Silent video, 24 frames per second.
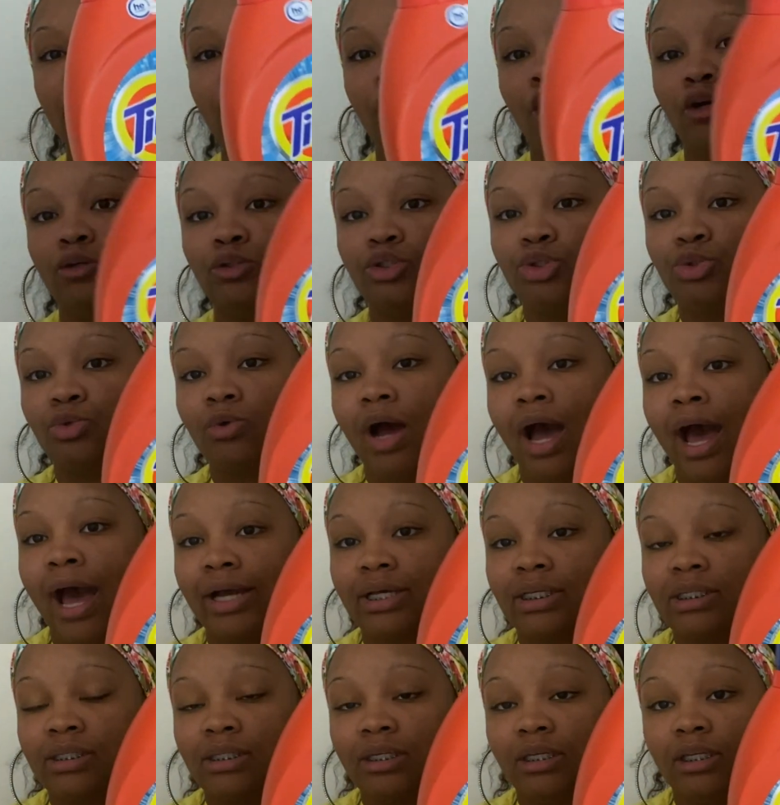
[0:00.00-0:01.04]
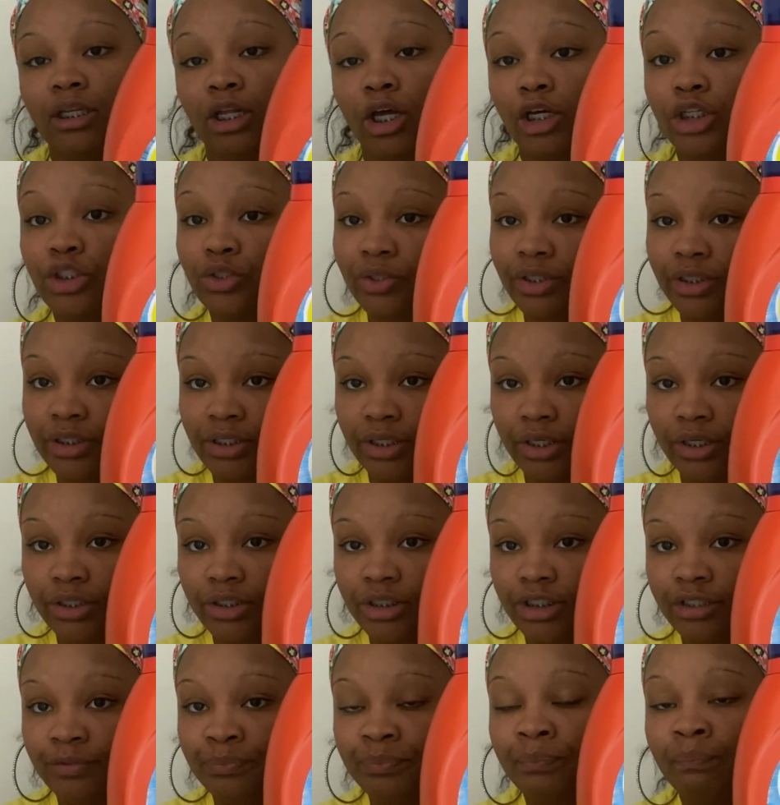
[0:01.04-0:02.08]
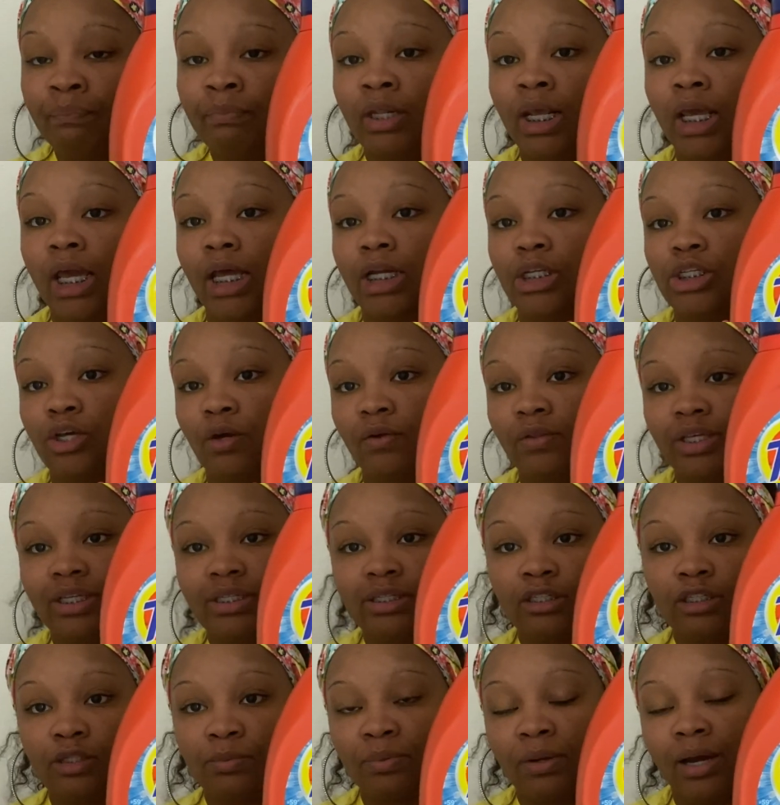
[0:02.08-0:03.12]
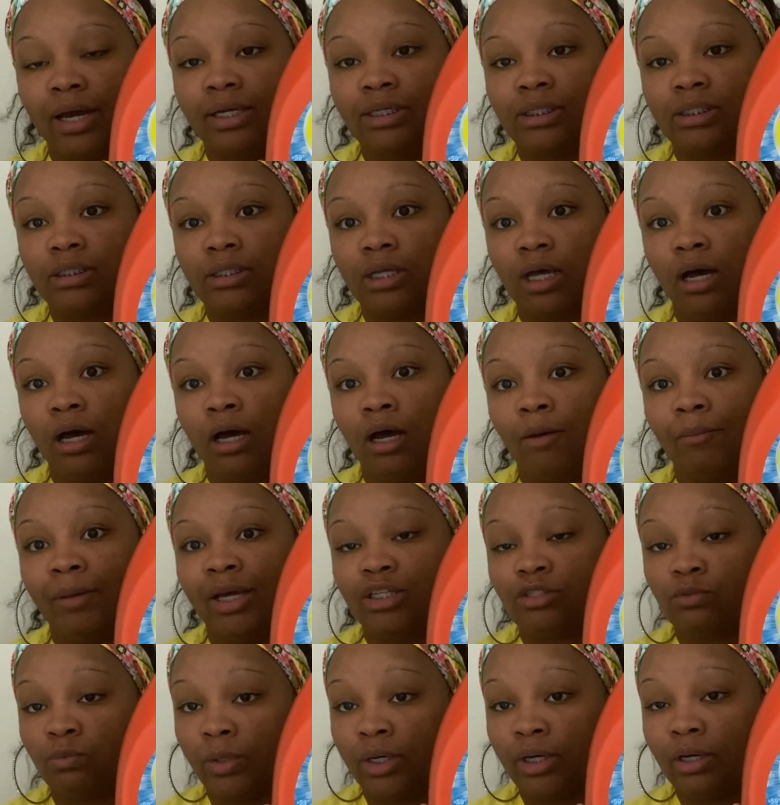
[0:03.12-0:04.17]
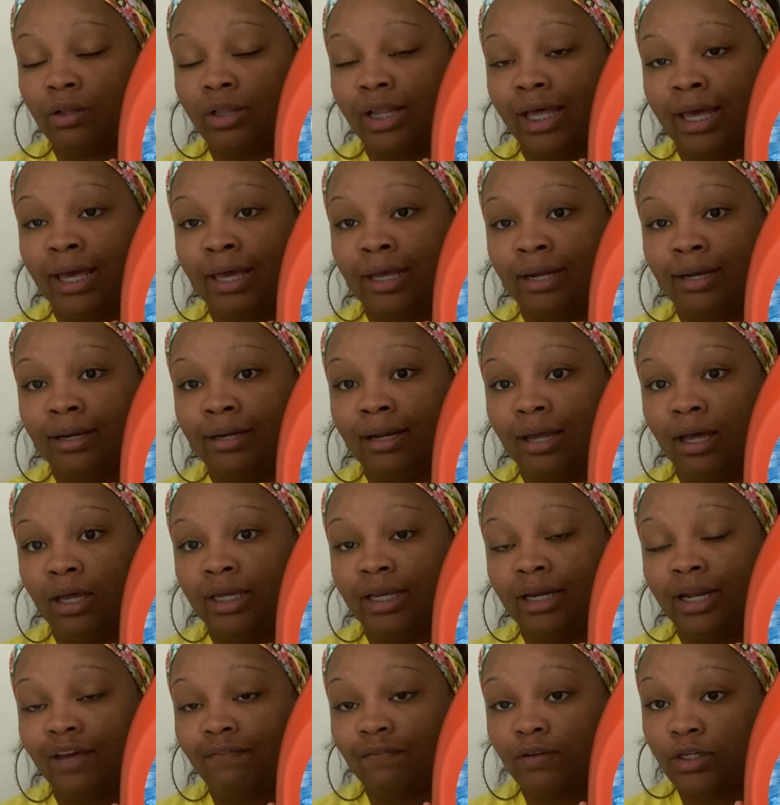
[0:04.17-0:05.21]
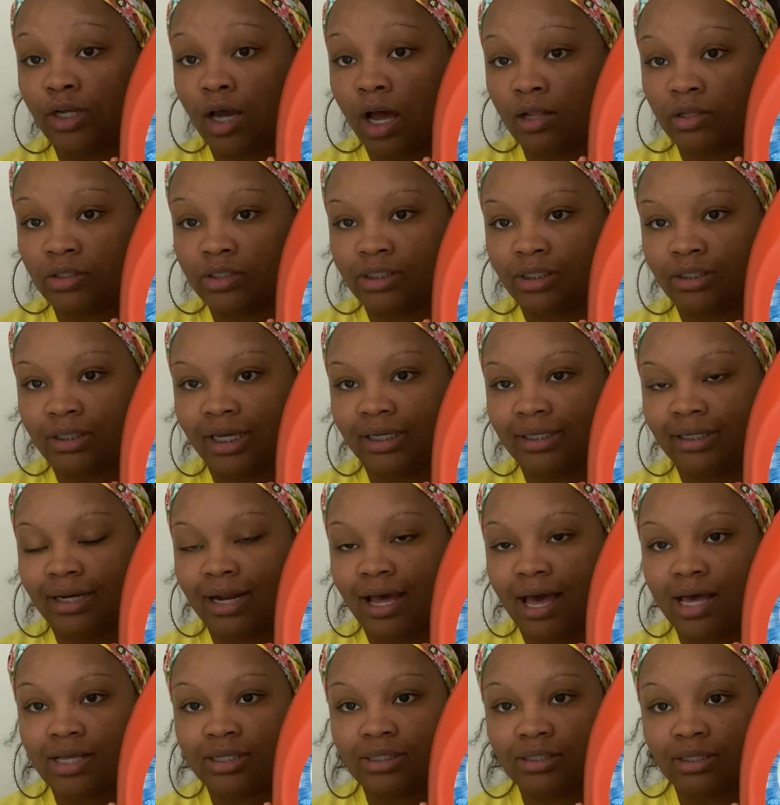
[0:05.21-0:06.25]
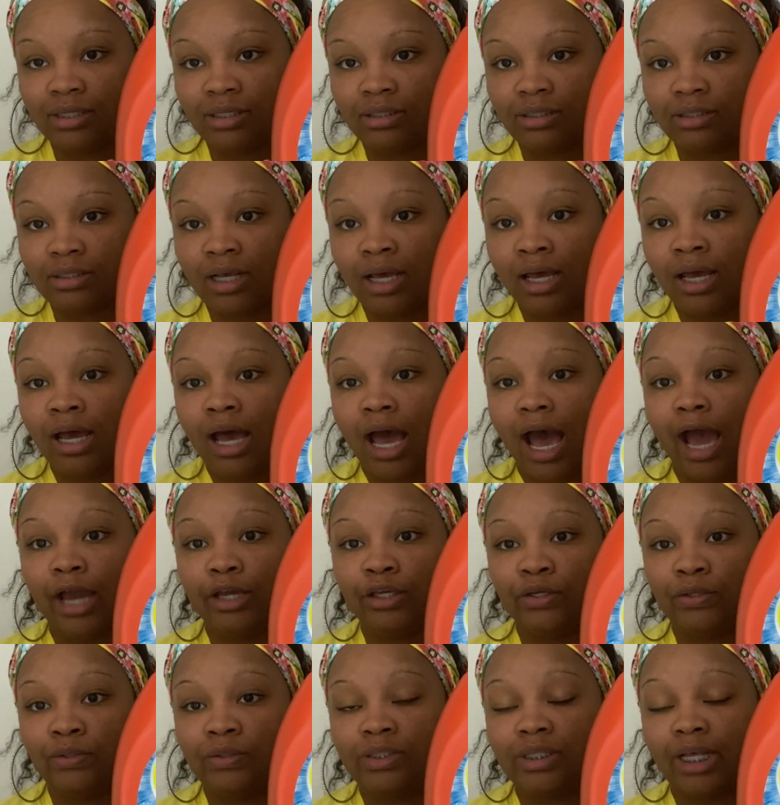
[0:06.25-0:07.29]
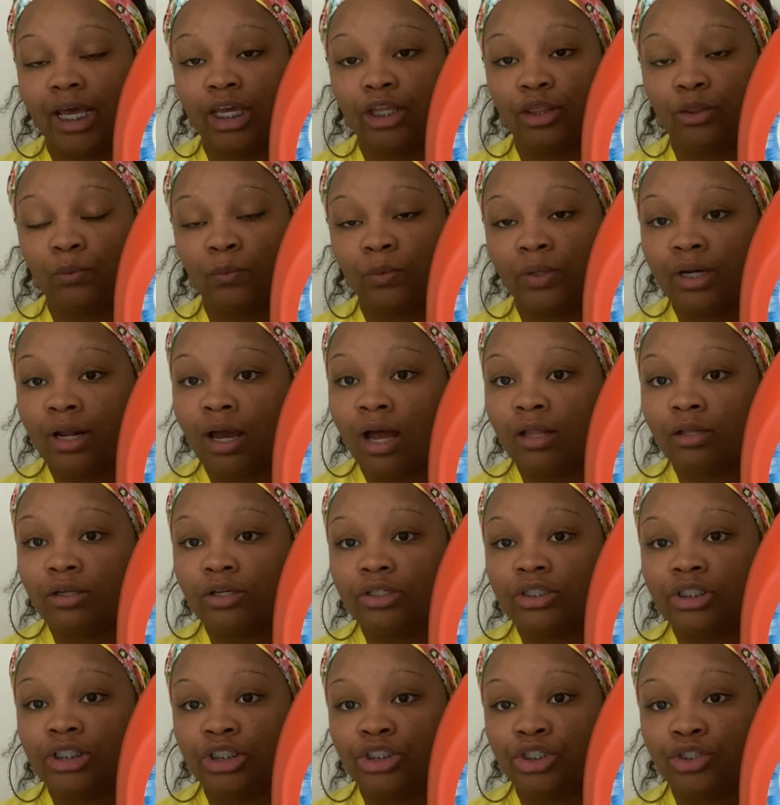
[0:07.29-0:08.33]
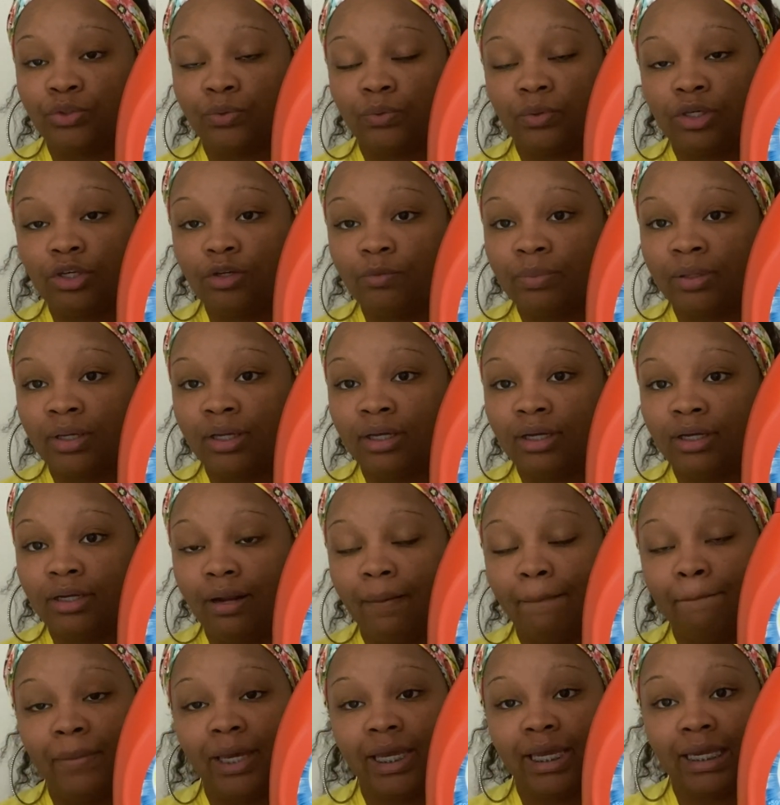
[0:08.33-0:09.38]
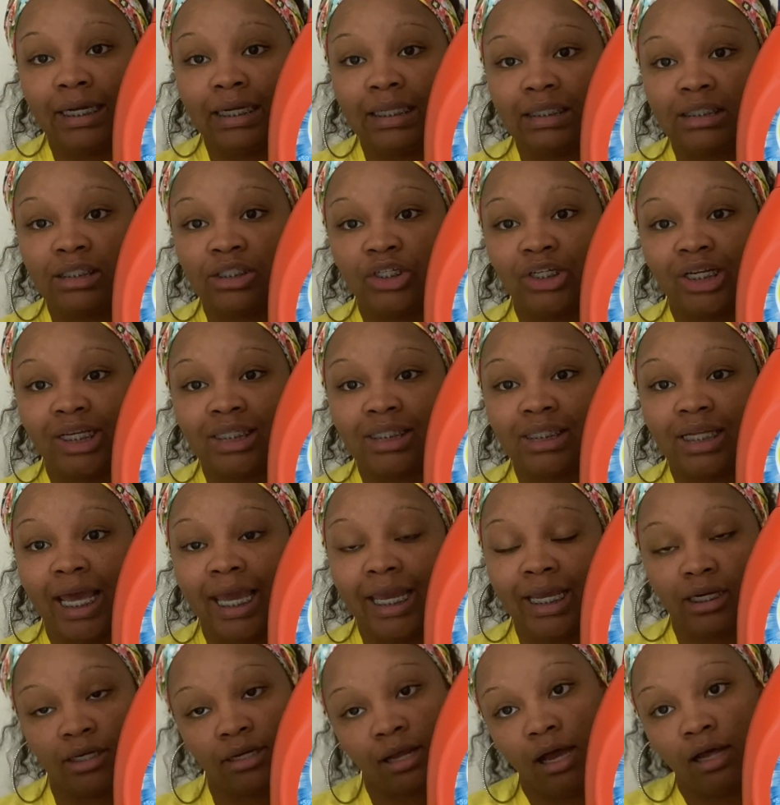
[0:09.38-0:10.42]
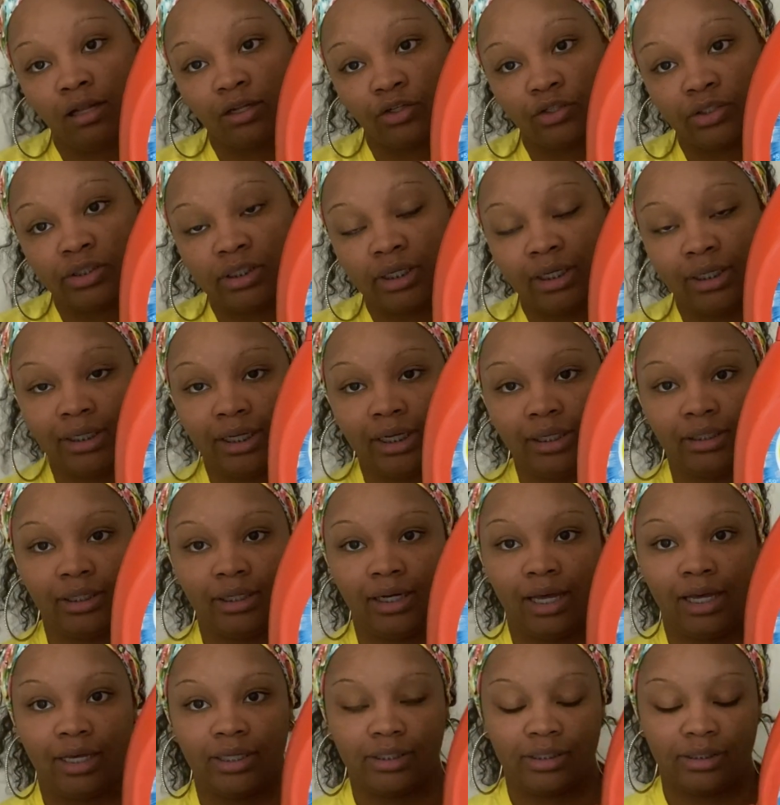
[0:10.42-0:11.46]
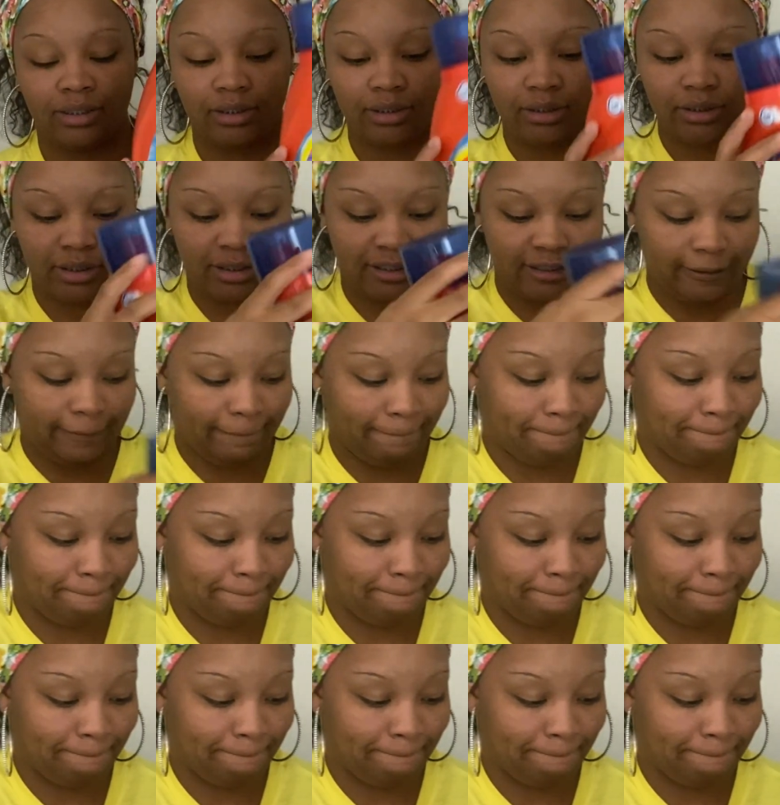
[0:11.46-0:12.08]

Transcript: Ultra Oxy laundry detergent. And so this is priced as well at $11.99. I used a $3 digital coupon, making this just $8.99.